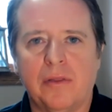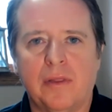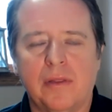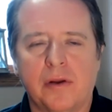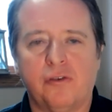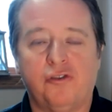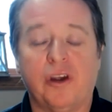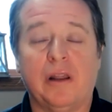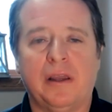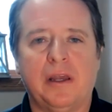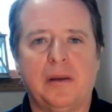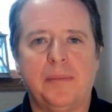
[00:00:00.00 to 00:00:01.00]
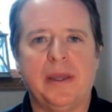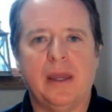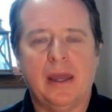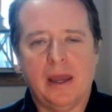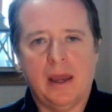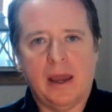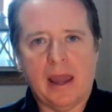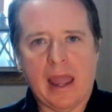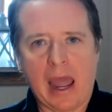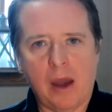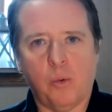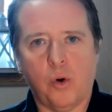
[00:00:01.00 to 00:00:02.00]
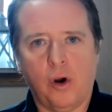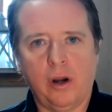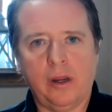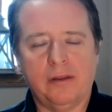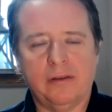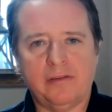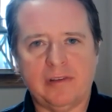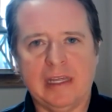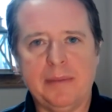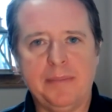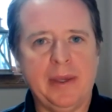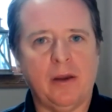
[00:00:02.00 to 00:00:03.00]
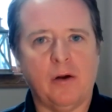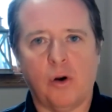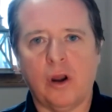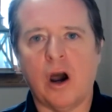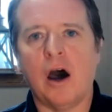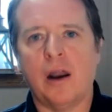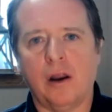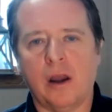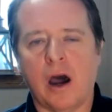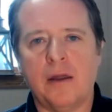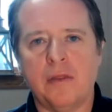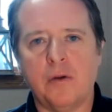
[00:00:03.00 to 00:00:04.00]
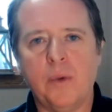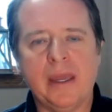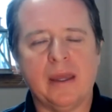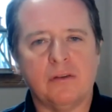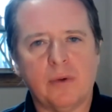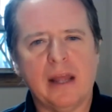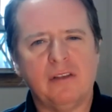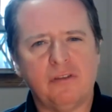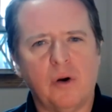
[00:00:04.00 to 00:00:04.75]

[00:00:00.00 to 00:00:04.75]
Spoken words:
They're generally going to be at work, sleeping, or gone on the weekends, right?